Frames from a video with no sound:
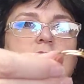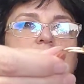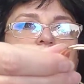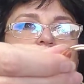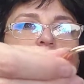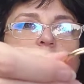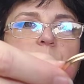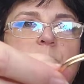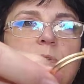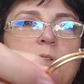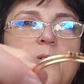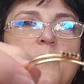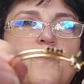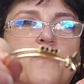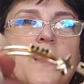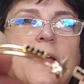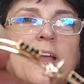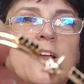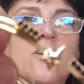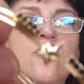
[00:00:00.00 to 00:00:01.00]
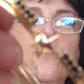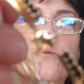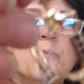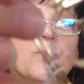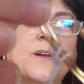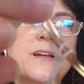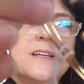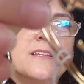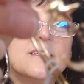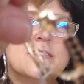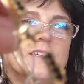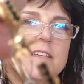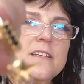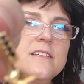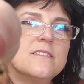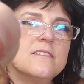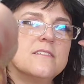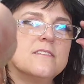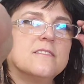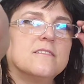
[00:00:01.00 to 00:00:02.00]
Couple of bangle
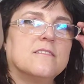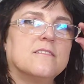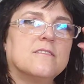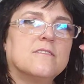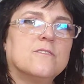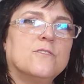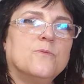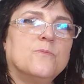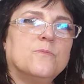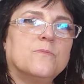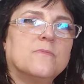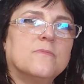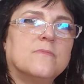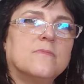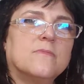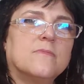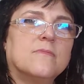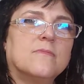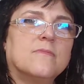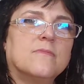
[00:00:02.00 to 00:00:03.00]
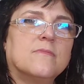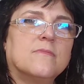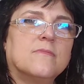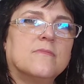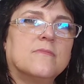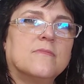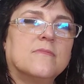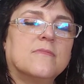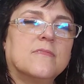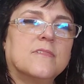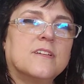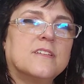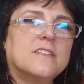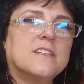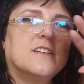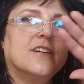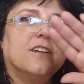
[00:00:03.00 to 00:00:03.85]
bracelets. Oop. Is it